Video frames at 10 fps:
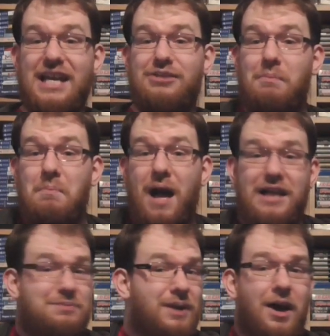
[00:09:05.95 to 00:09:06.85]
it
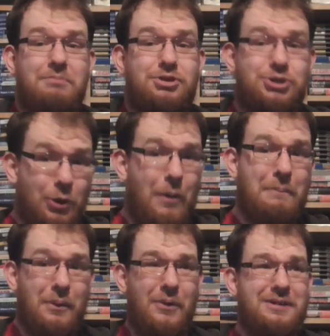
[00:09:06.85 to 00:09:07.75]
has become so
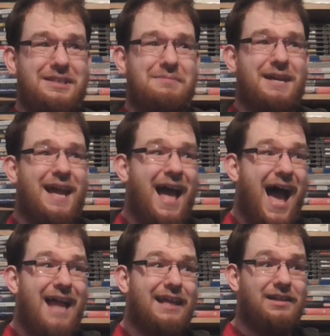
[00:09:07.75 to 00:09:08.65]
important to me,
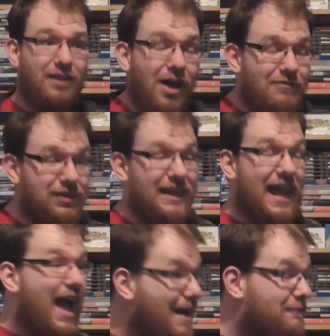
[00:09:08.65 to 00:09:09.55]
and I love,
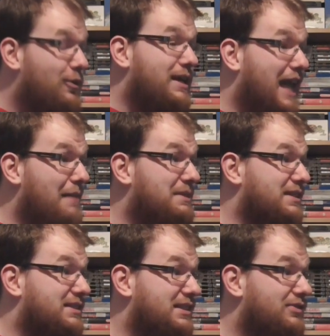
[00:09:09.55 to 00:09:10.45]
like, every game in
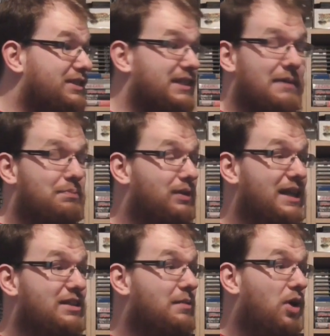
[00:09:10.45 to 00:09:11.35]
the series. I
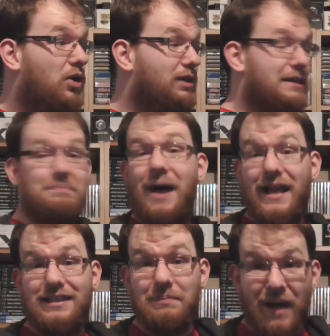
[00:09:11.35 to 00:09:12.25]
played them all, like,
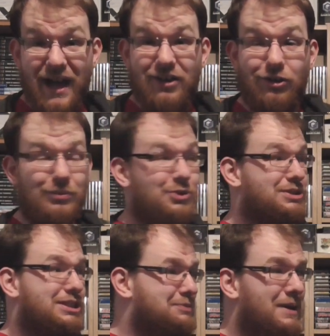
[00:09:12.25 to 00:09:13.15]
back to back
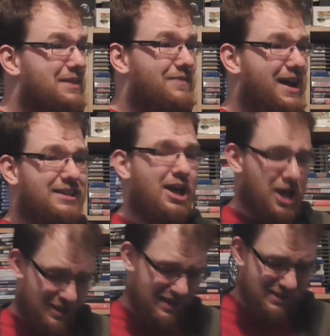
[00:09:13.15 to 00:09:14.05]
almost, despite the fact
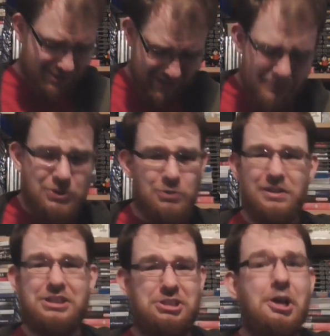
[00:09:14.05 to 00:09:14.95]
these aren't games you
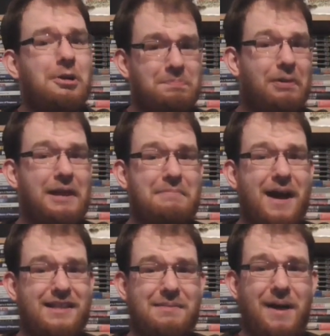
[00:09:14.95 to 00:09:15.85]
really should play
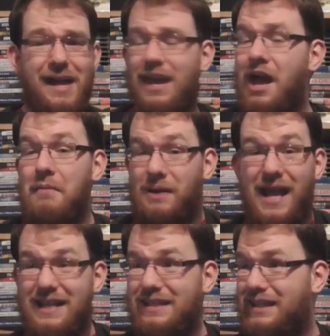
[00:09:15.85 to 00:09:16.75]
back to back, but
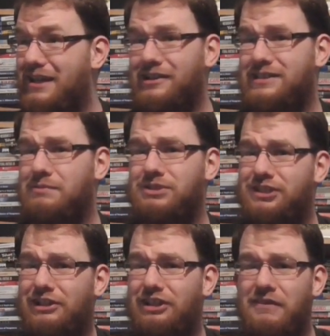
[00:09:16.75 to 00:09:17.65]
I didn't care because I was
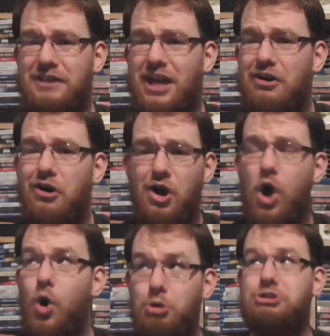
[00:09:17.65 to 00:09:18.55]
still loving it
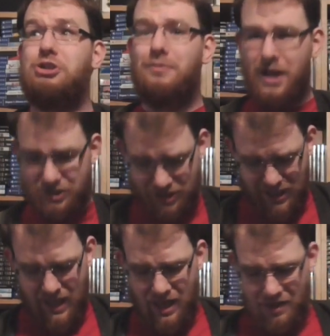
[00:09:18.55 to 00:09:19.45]
oh so much.
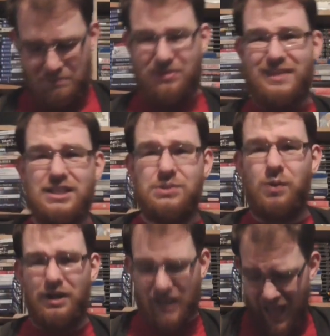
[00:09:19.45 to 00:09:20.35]
But
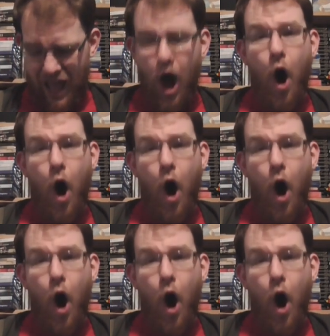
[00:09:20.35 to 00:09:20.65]
this one,